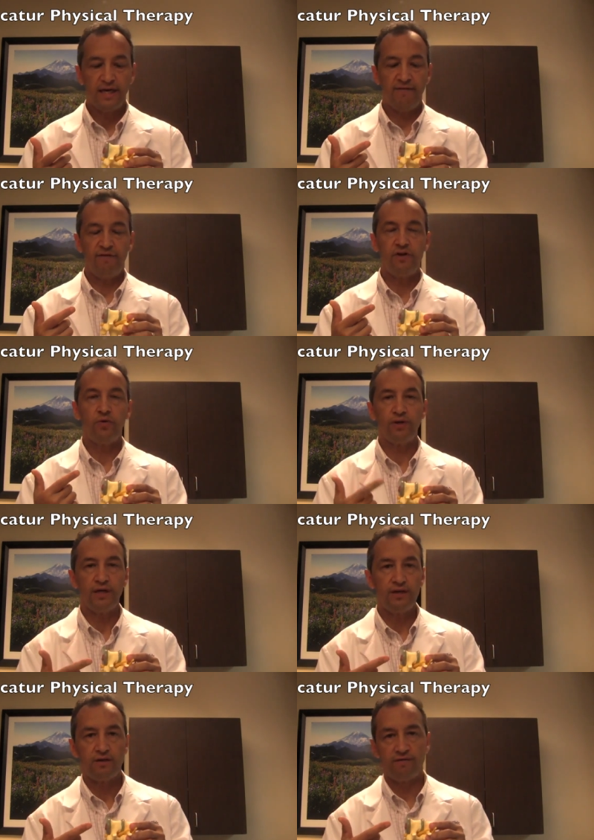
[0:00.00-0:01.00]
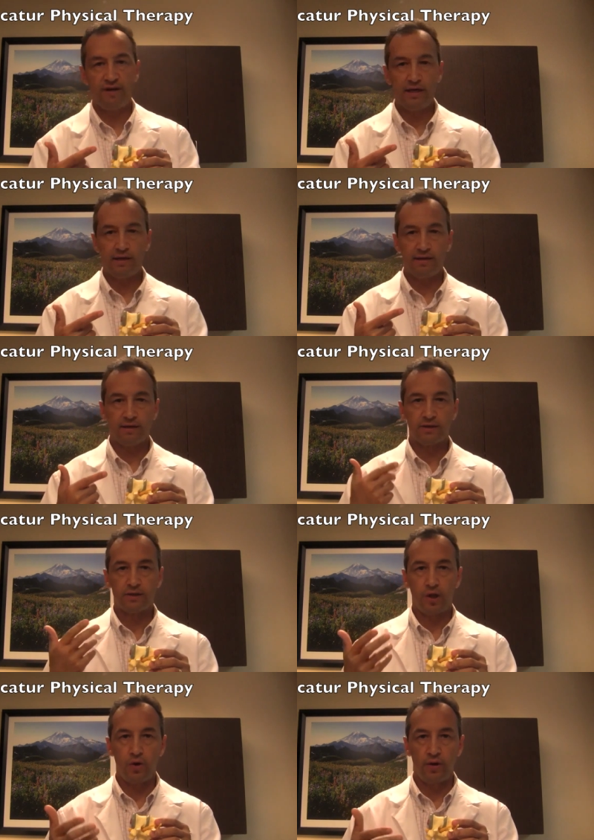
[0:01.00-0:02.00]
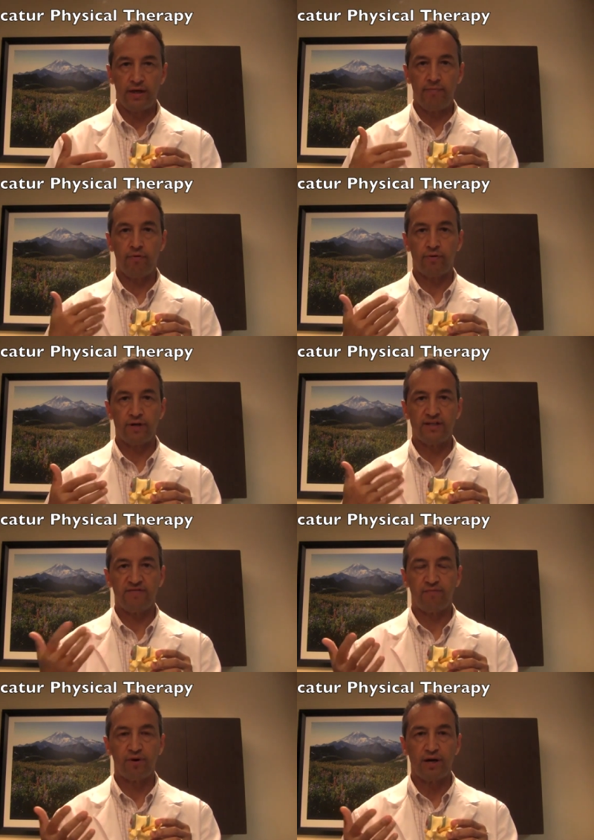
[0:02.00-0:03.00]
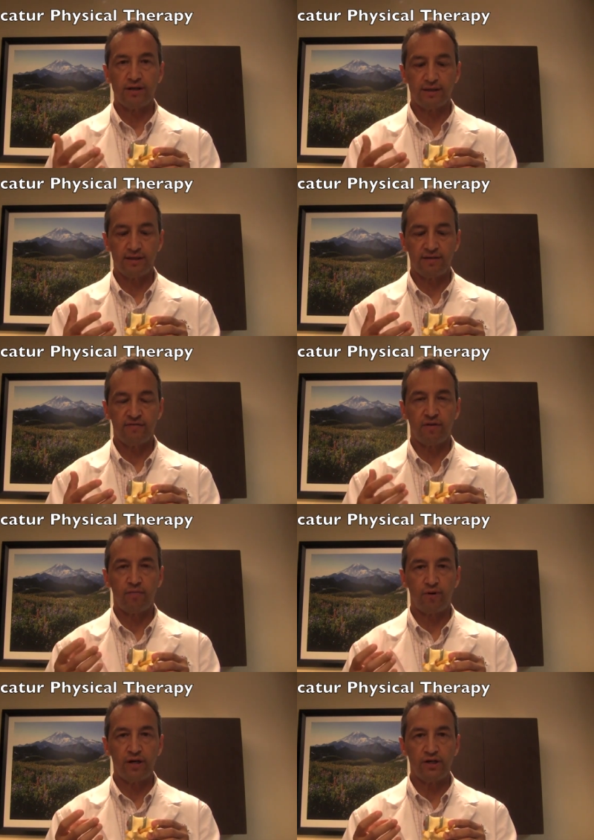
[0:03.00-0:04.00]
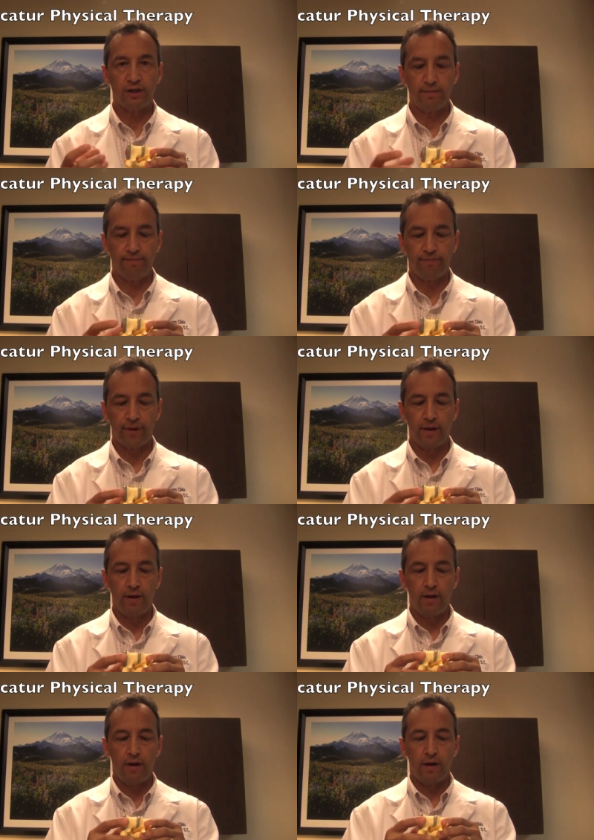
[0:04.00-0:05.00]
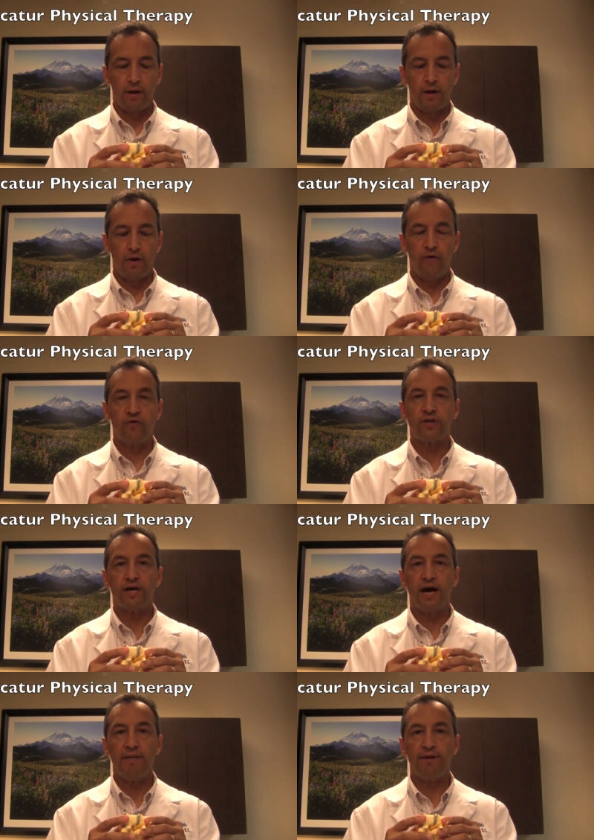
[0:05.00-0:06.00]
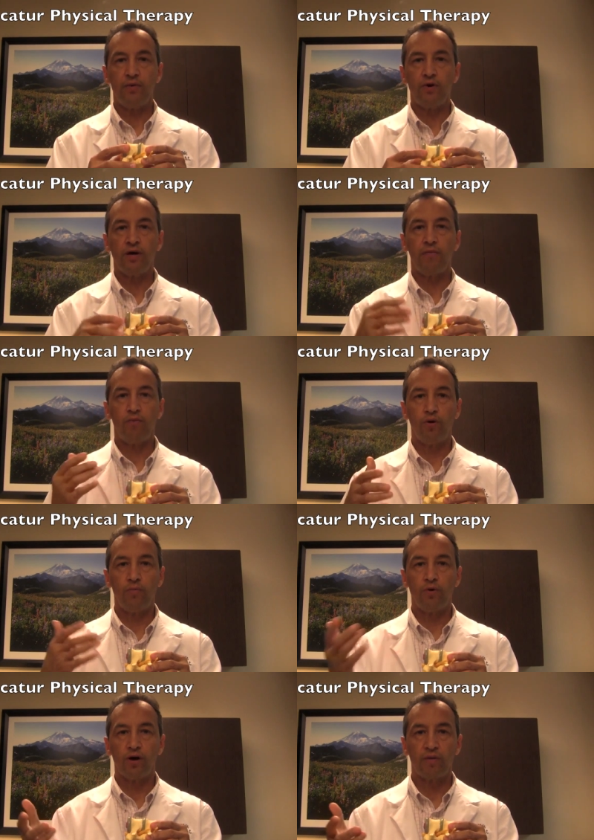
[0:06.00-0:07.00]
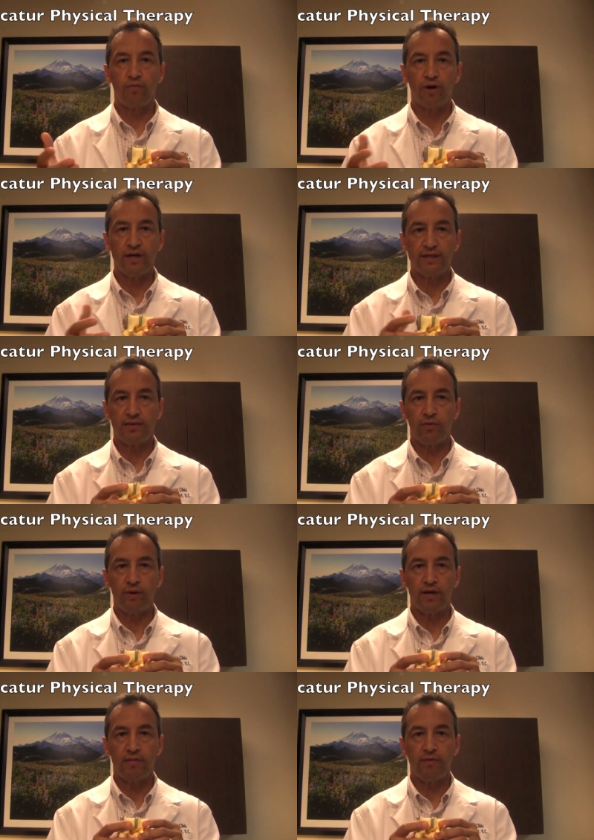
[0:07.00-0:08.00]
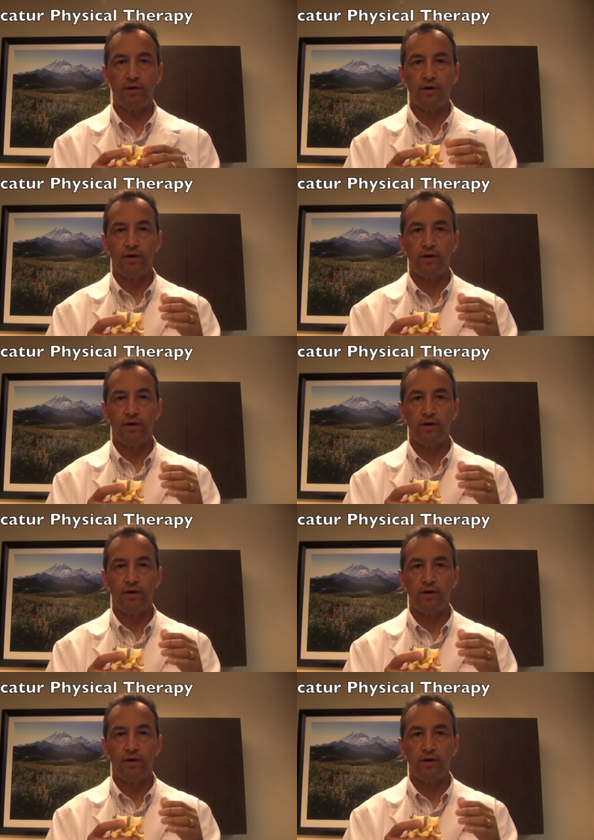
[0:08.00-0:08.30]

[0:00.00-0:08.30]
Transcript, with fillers: If you don't intervene in this slowly progressive process of compression, uh, over time they will get more and more compressed and will become